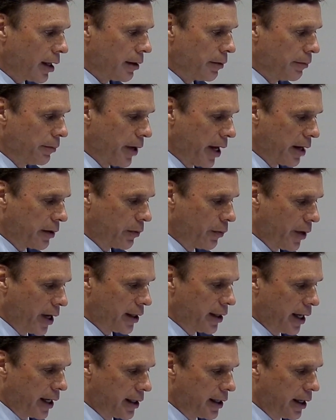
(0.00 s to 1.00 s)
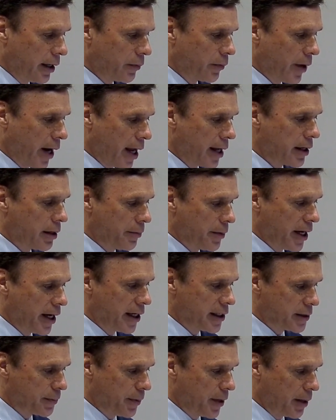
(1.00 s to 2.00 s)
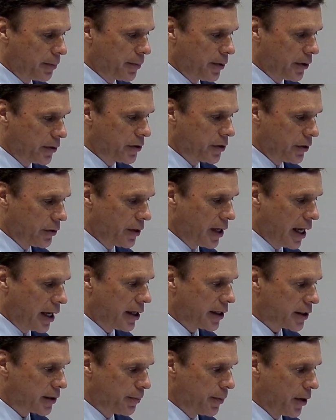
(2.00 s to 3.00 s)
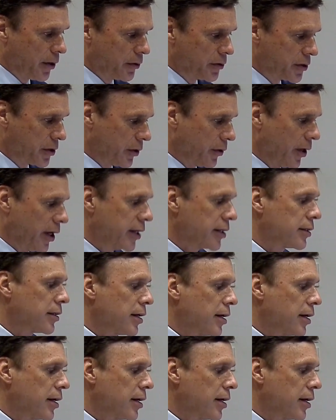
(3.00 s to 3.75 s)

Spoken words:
But when they did randomize people to get exposed to it,